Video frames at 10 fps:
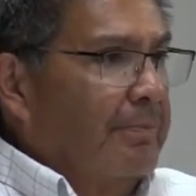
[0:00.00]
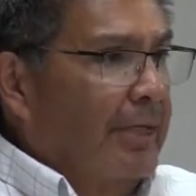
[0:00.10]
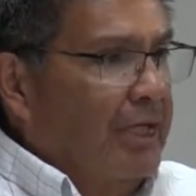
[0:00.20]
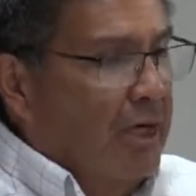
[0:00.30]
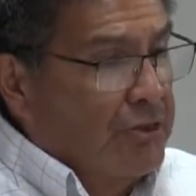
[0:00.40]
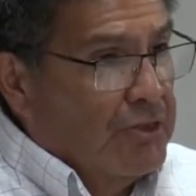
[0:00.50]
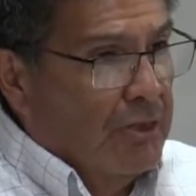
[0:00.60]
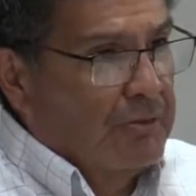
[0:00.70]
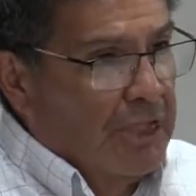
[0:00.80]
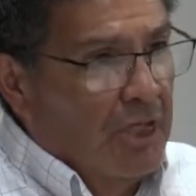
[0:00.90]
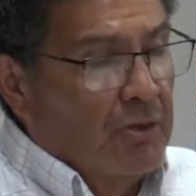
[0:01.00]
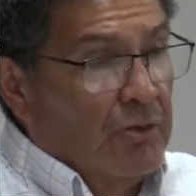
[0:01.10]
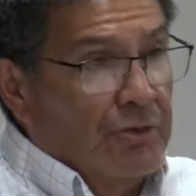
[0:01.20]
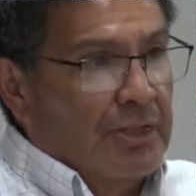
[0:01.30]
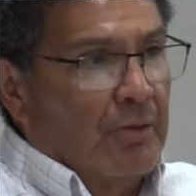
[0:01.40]
But He also
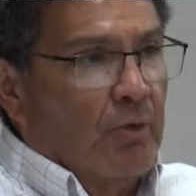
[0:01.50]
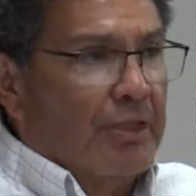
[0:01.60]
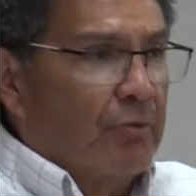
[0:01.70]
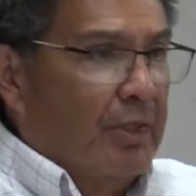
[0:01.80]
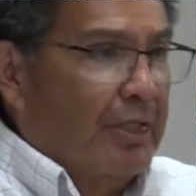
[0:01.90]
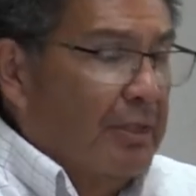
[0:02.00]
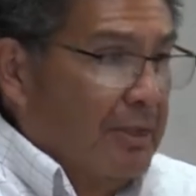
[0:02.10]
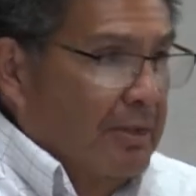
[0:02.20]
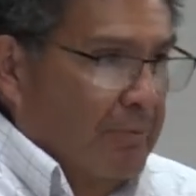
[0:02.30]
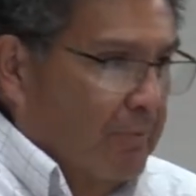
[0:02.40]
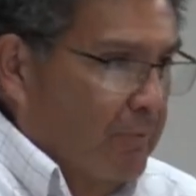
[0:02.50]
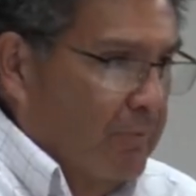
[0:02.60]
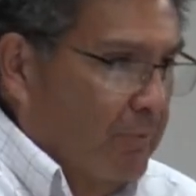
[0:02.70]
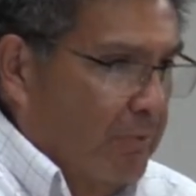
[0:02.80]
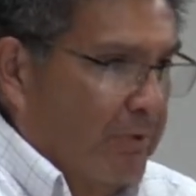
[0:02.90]
knows that when we,
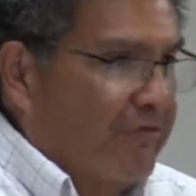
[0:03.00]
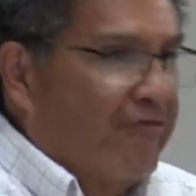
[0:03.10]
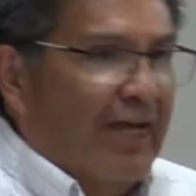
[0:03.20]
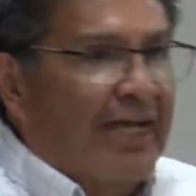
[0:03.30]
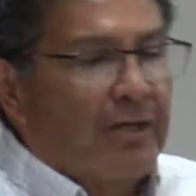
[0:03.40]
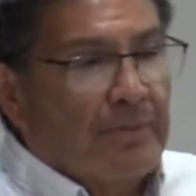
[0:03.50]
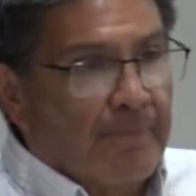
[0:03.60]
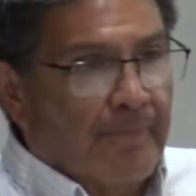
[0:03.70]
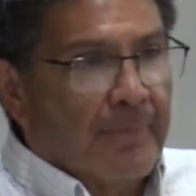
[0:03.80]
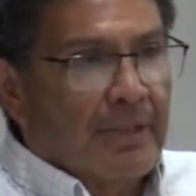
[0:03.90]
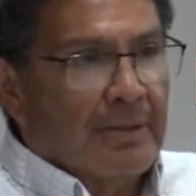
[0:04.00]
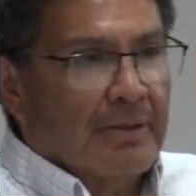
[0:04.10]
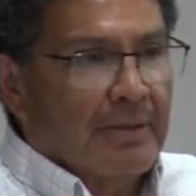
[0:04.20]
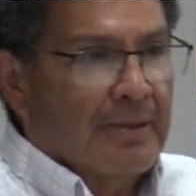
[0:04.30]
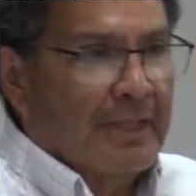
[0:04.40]
when we fail,
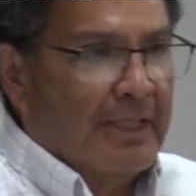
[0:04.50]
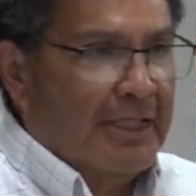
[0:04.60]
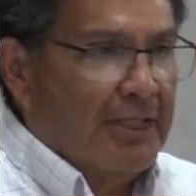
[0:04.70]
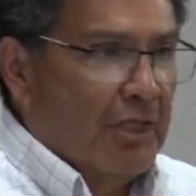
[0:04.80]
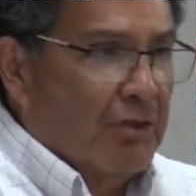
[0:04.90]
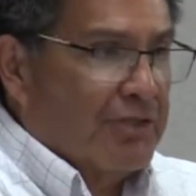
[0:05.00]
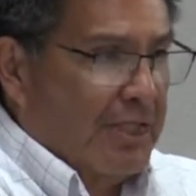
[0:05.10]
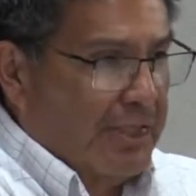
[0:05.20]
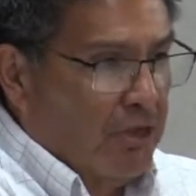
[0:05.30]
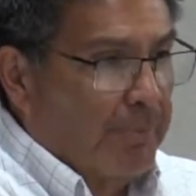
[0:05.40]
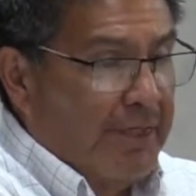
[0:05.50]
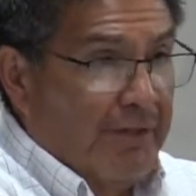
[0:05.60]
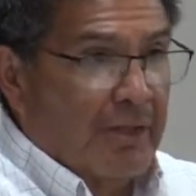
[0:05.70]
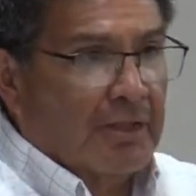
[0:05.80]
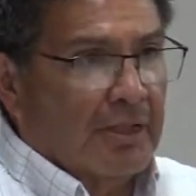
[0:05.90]
He knows that He'll be
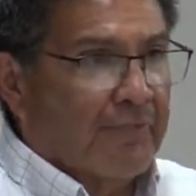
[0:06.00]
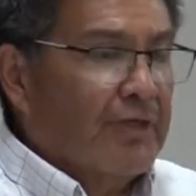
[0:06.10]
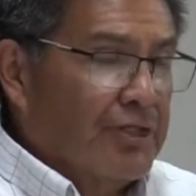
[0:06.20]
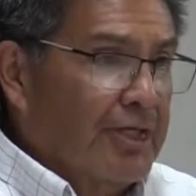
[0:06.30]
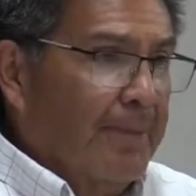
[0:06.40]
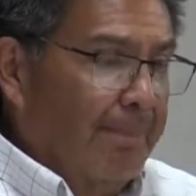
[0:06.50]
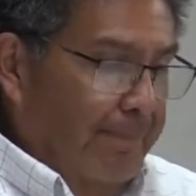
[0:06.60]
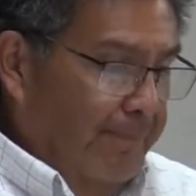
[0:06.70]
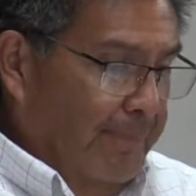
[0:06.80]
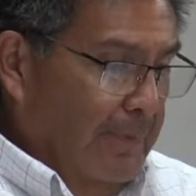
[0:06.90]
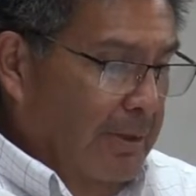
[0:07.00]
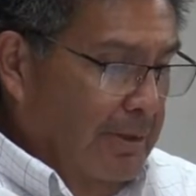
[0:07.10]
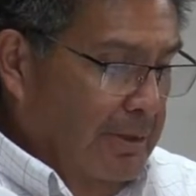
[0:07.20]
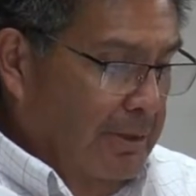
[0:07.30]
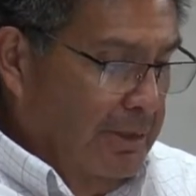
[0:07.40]
there to lift us up.
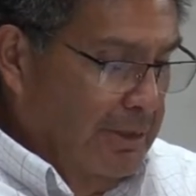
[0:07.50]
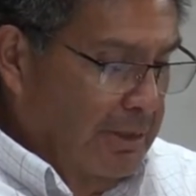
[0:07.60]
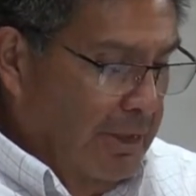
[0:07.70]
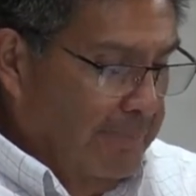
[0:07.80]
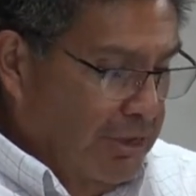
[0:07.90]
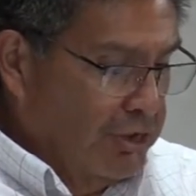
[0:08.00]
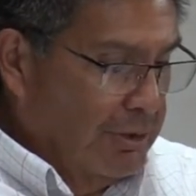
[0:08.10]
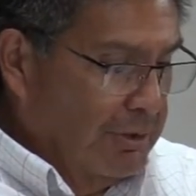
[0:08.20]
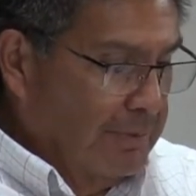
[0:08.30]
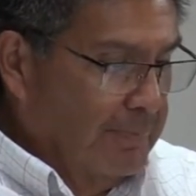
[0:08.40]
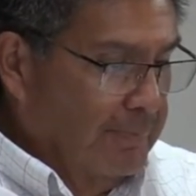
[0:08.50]
Omniscient.